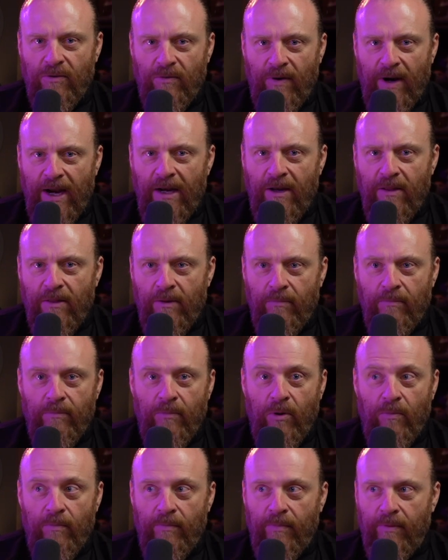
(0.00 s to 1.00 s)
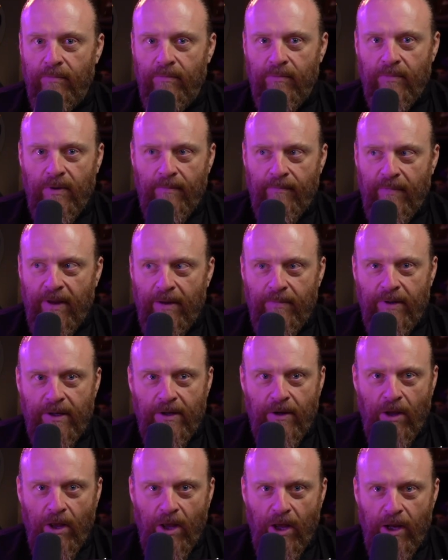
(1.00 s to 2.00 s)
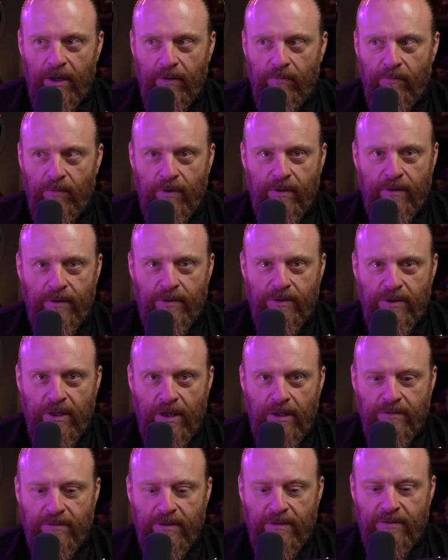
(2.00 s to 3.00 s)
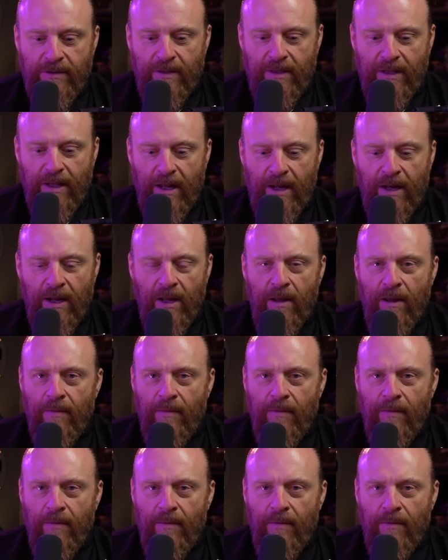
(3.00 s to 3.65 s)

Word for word: or eight of them, or maybe nine. What are the chances of that?